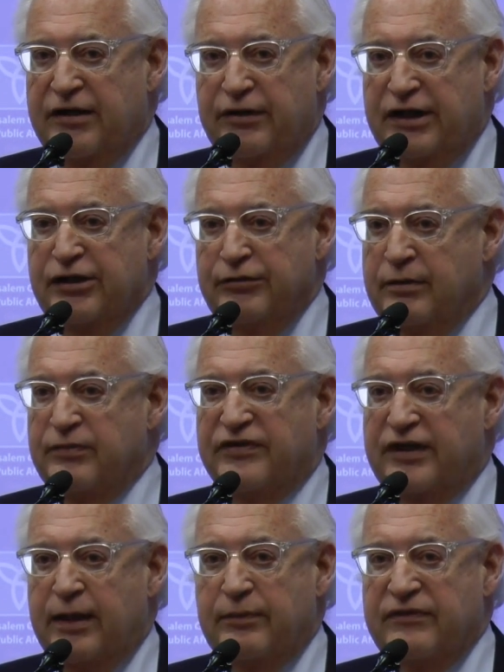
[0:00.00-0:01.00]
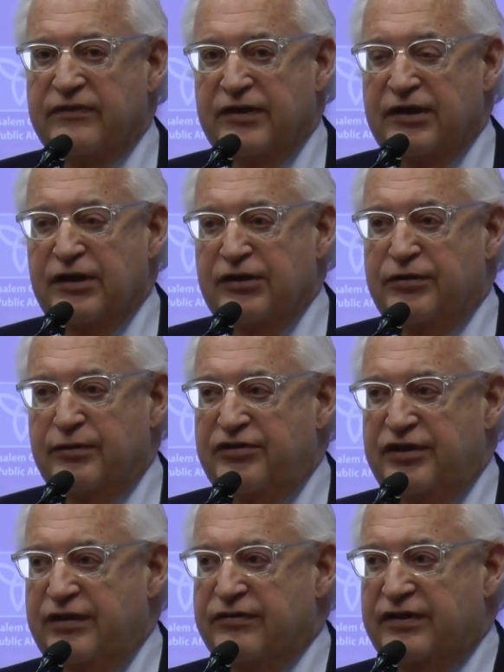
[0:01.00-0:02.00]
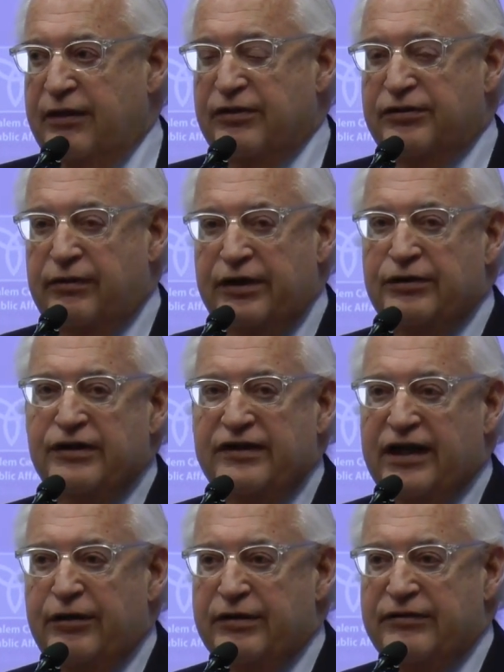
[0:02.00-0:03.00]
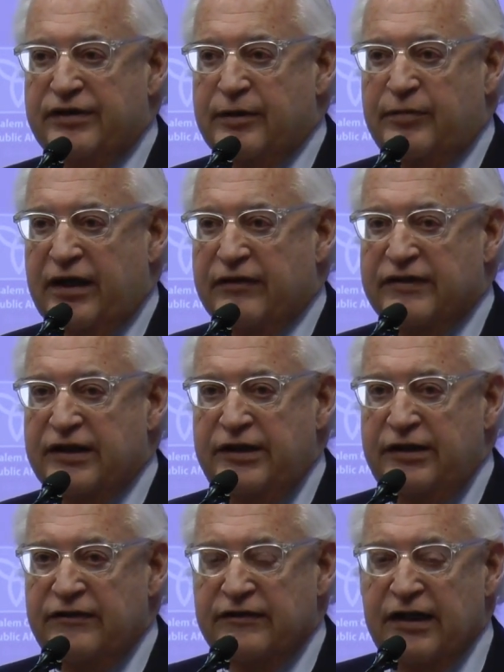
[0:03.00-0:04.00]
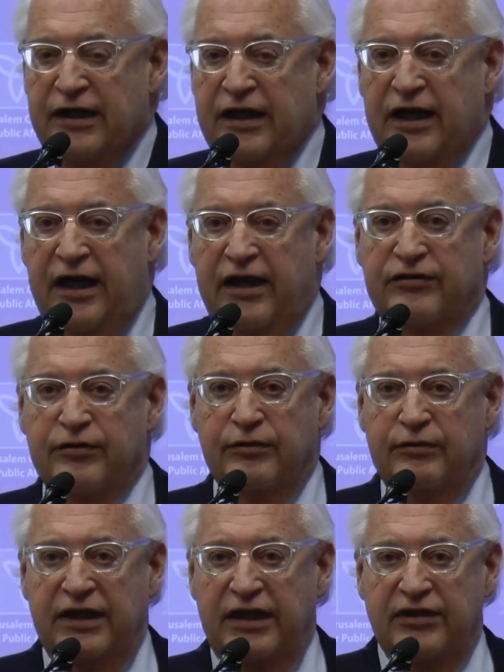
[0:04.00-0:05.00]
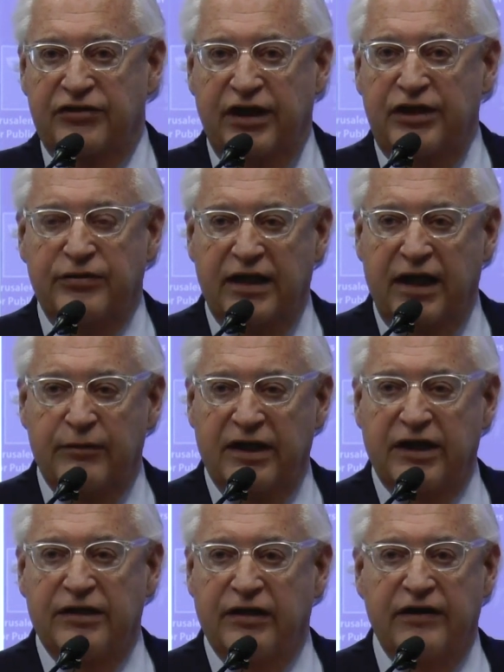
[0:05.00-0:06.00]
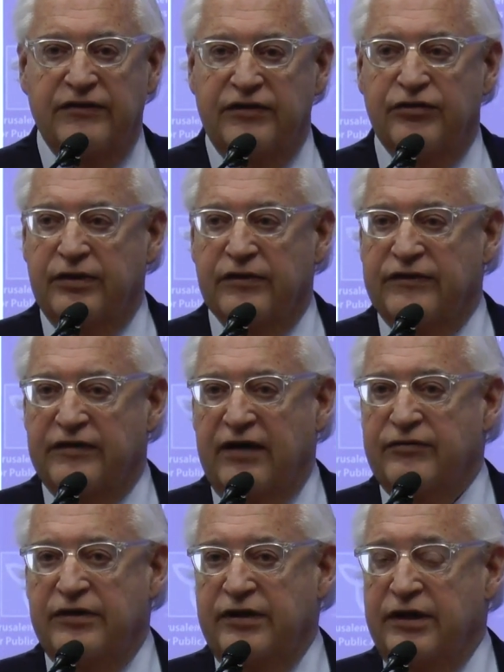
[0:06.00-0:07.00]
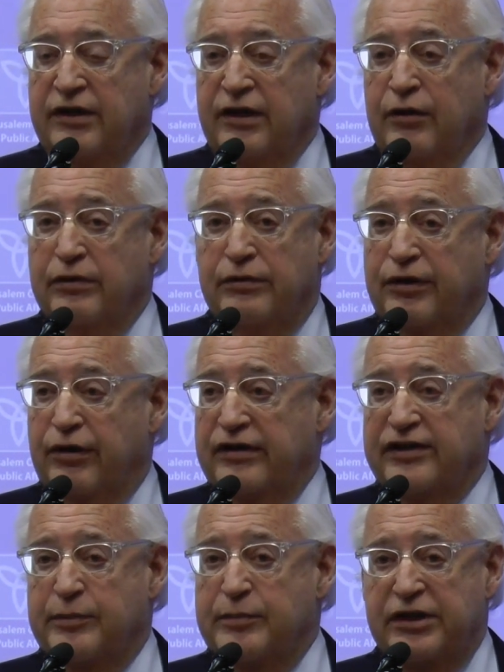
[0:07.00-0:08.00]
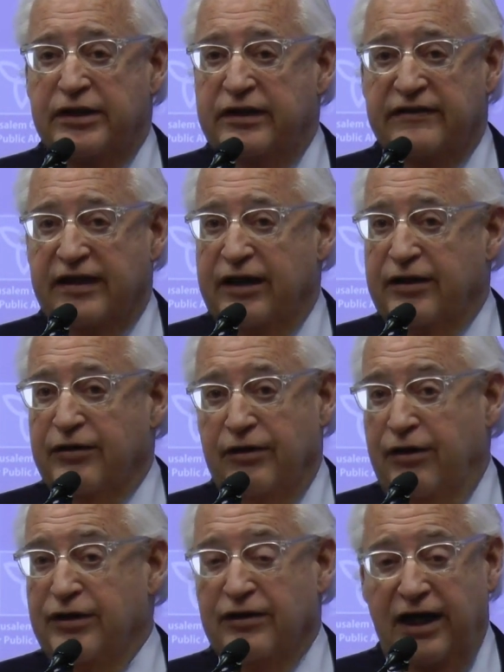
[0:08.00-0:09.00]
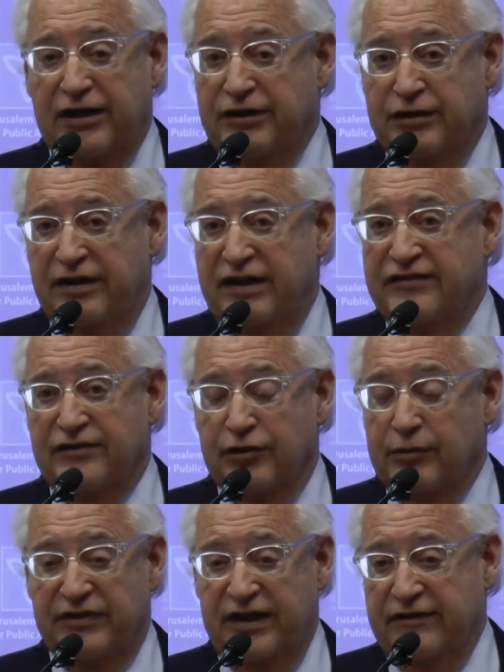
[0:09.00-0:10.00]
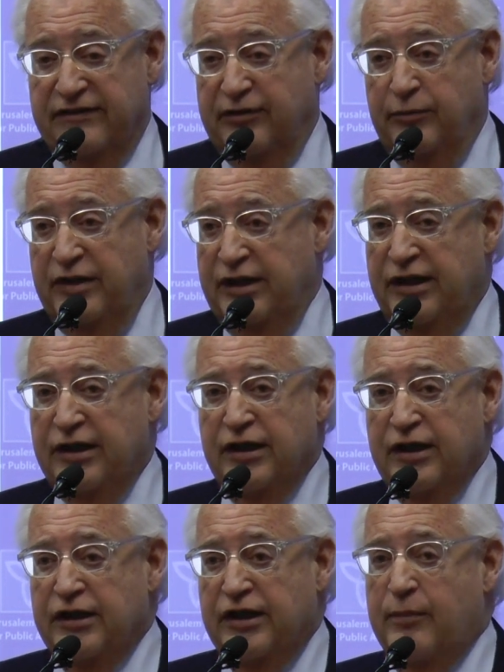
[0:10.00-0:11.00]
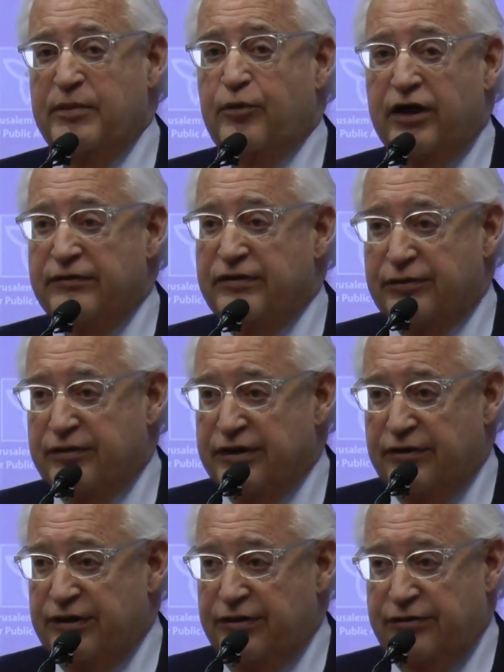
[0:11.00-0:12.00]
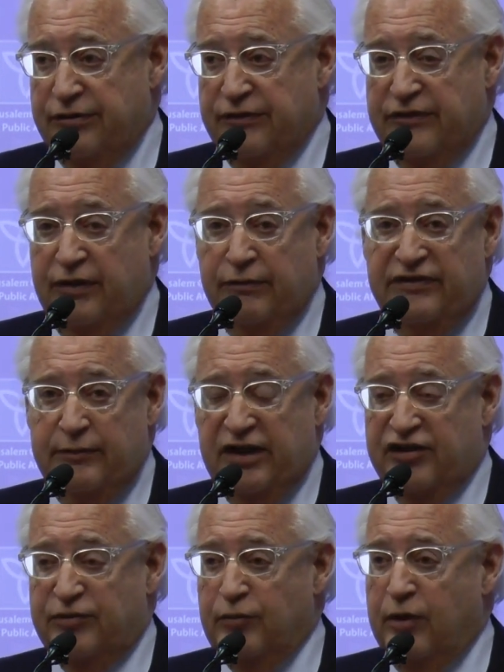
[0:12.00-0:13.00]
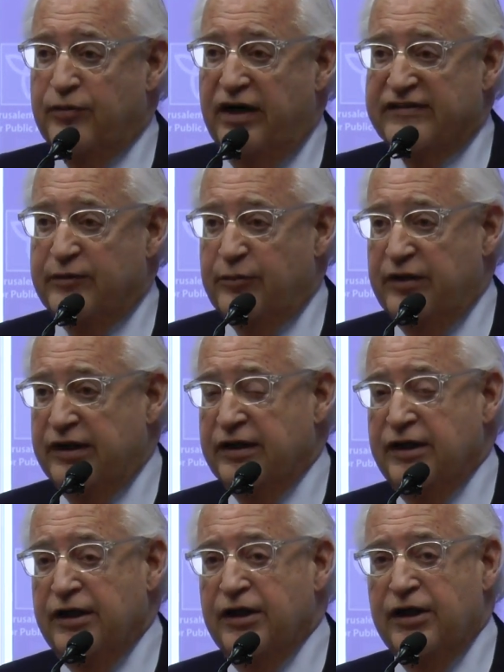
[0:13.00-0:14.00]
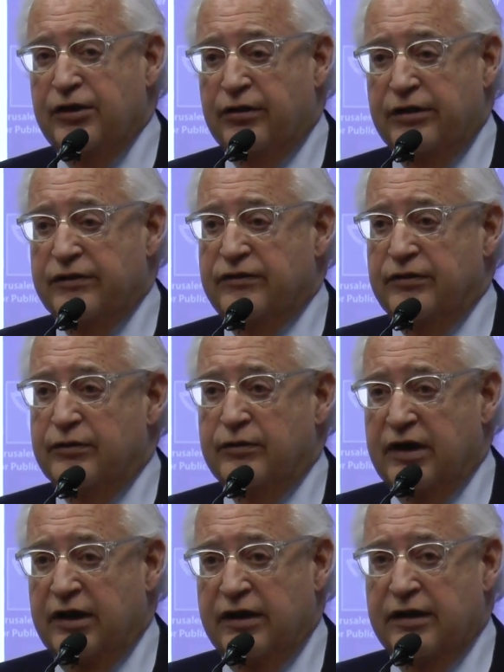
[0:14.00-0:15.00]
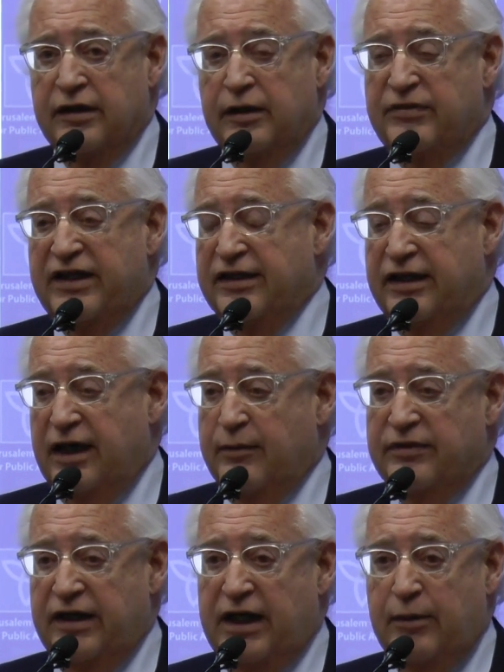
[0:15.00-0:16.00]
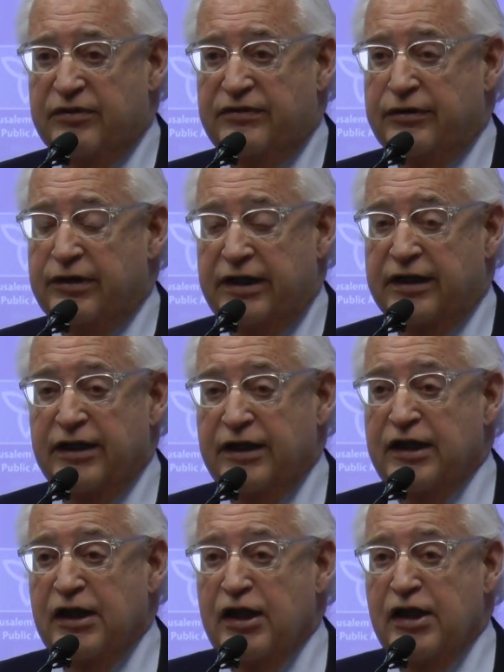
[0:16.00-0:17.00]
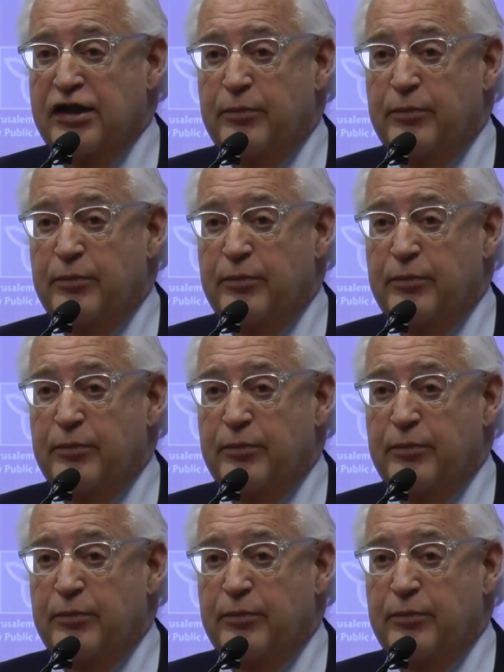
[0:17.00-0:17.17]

Okay, they're interim steps to achieve territorial integrity for the Palestinians and to, in exchange for that, recognize Israel's sovereignty with regard to communities that are unlikely under any circumstance to be not be part of Israel in the future. So it seemed like a small price to pay in order to obtain that opportunity.